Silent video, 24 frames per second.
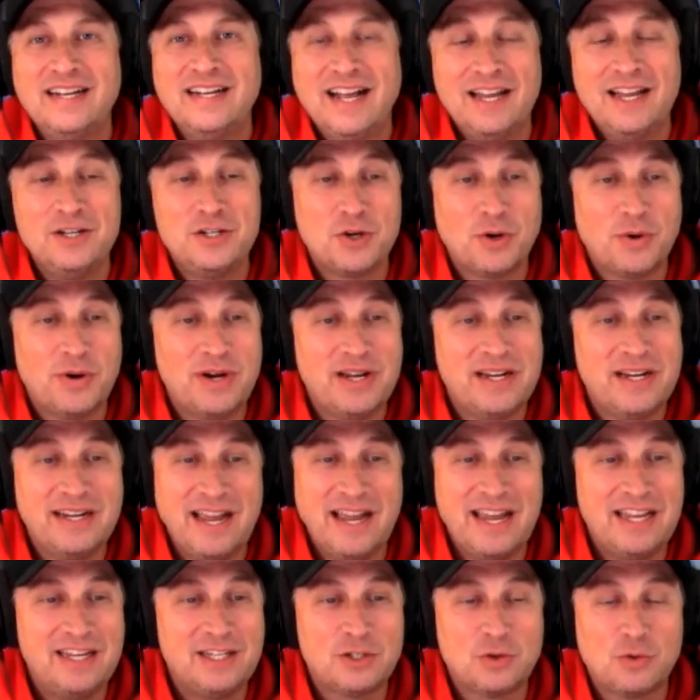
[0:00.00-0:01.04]
Enjoy
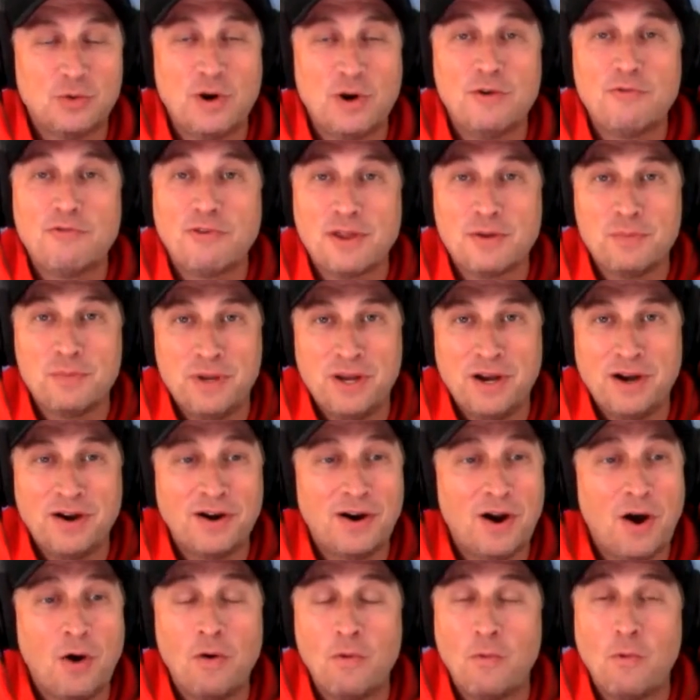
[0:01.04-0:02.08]
a terrific
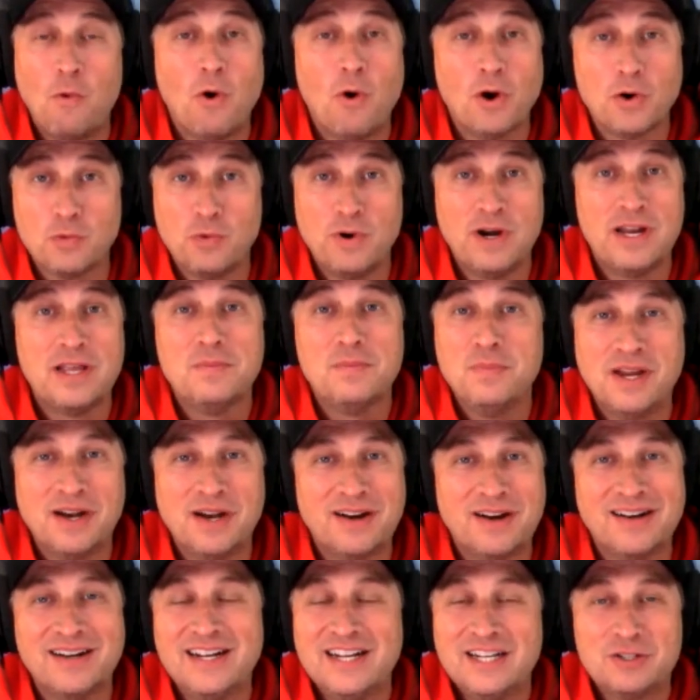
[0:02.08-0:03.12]
beer, award-winning
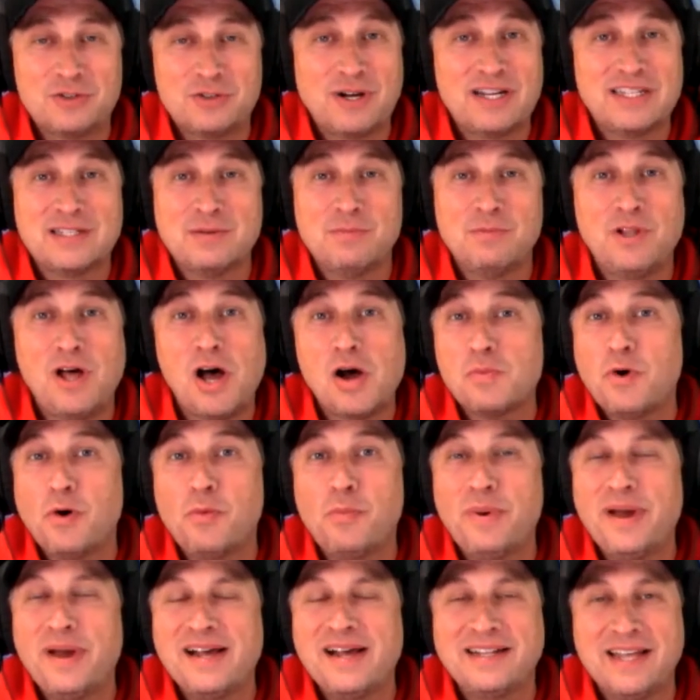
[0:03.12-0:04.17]
beer. Try some
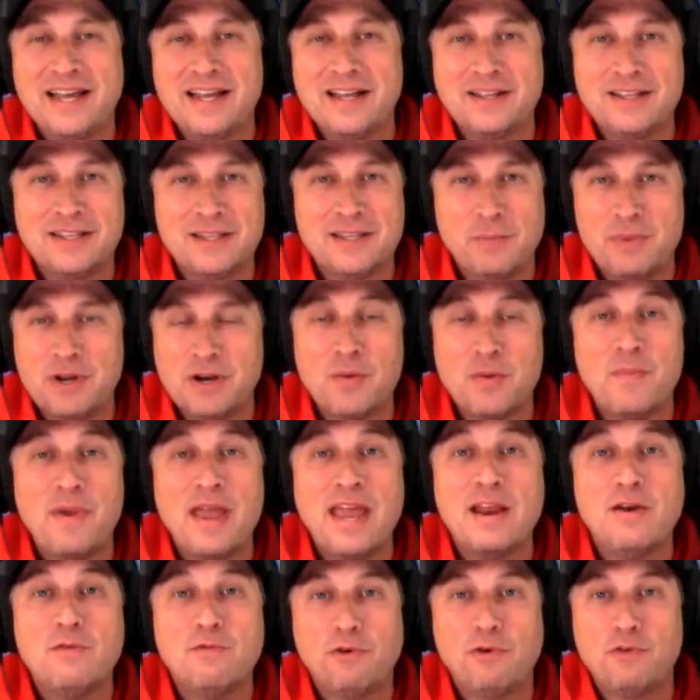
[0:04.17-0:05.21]
Longboat Pale Ale, the beer
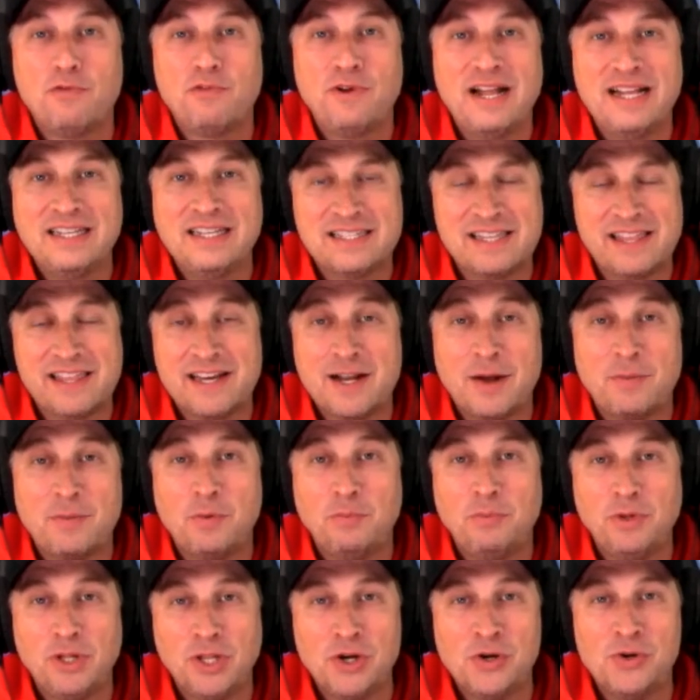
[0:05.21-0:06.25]
made for fans of the
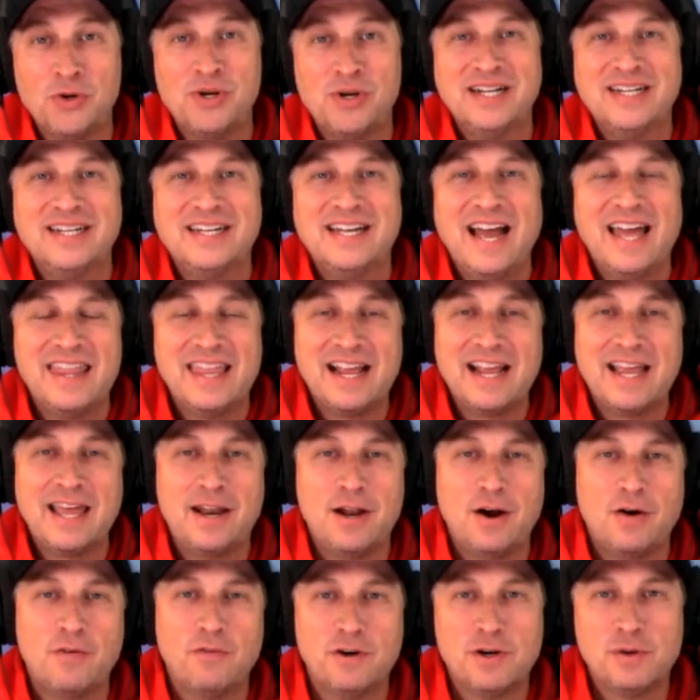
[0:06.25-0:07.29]
Double Blue. And then
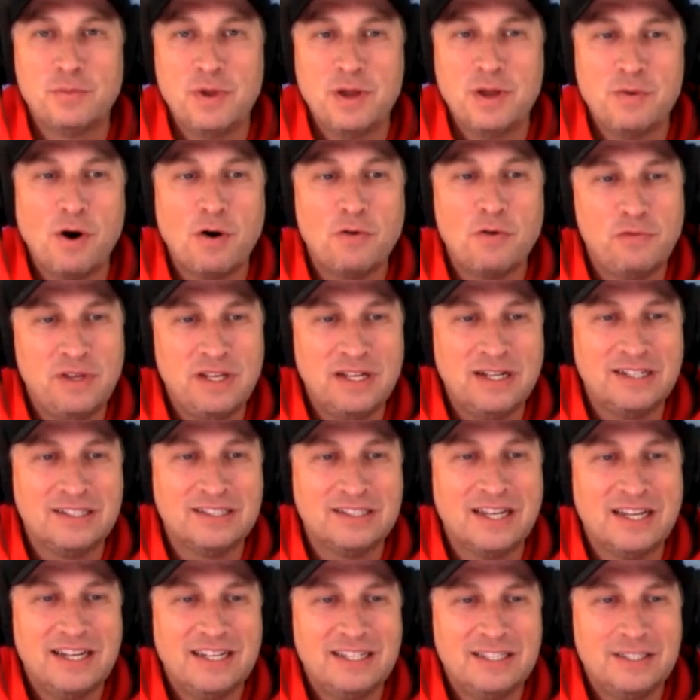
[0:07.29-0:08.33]
get over to BMO
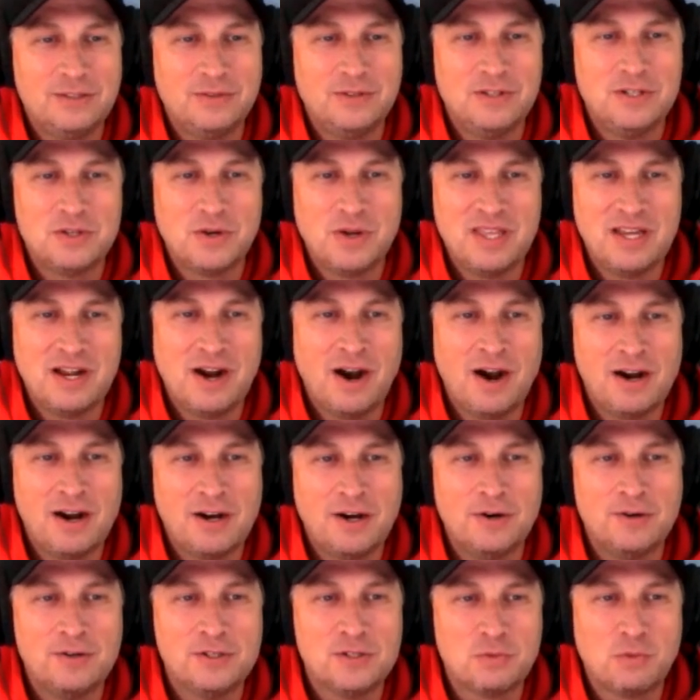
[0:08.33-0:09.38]
Field to enjoy the
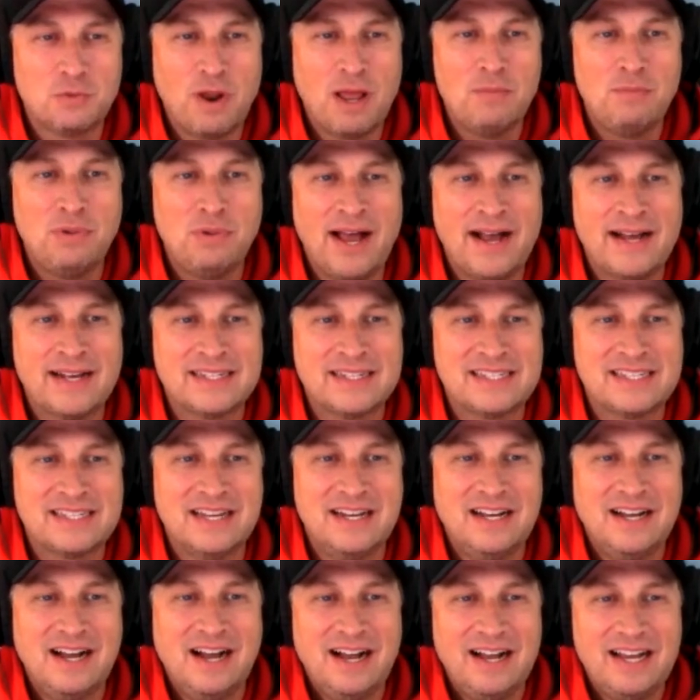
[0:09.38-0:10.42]
Argos Redblacks
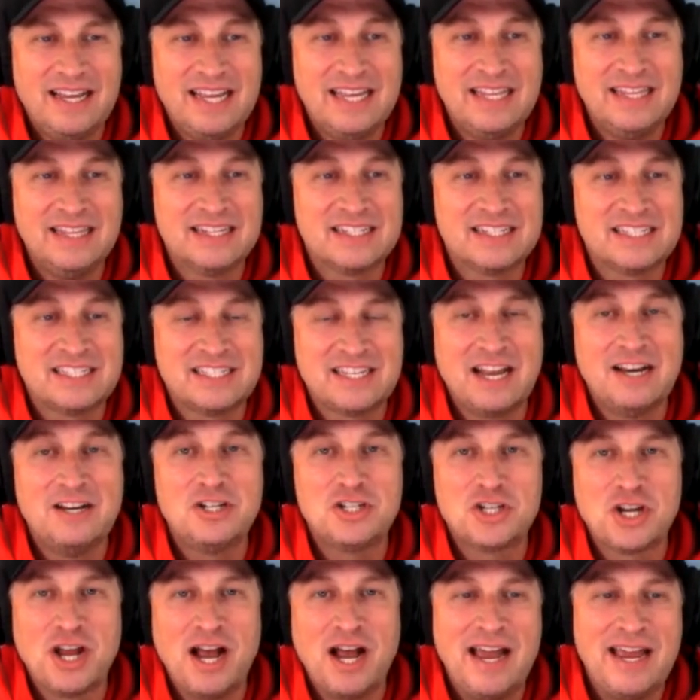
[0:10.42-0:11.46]
in the
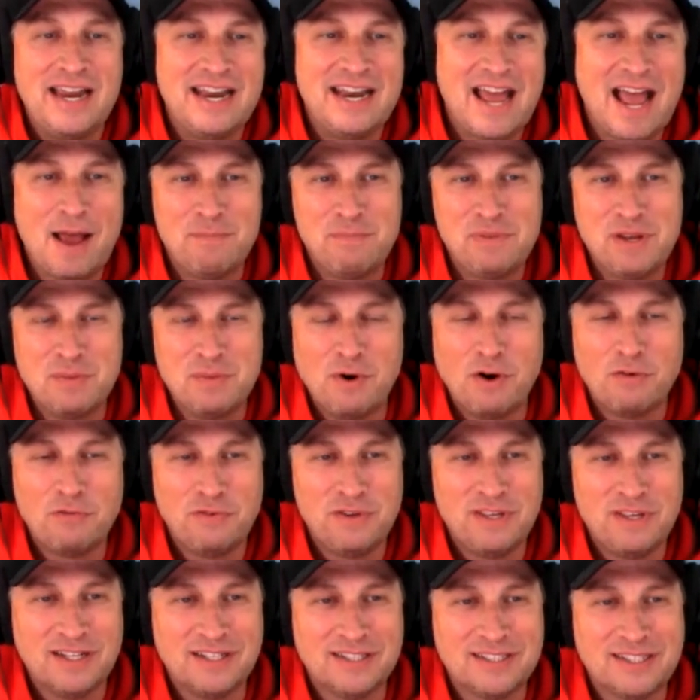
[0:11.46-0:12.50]
sunshine at BMO
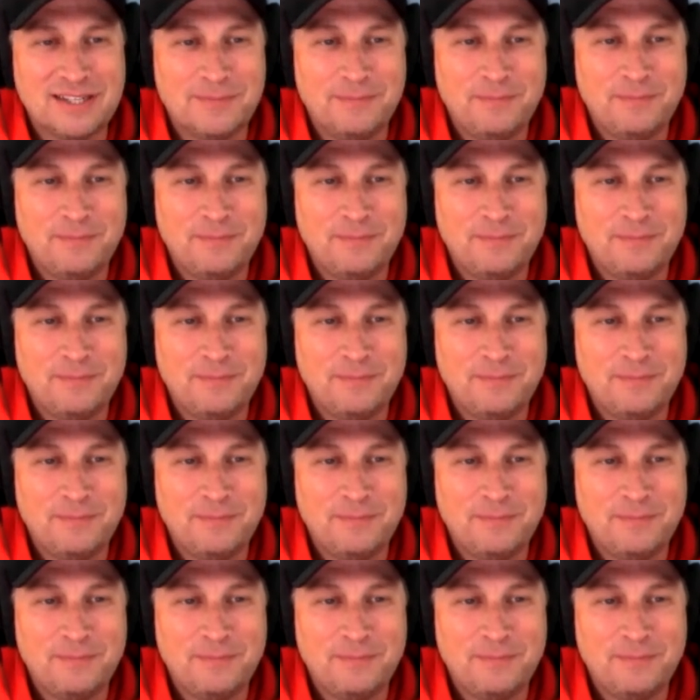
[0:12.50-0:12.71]
Field.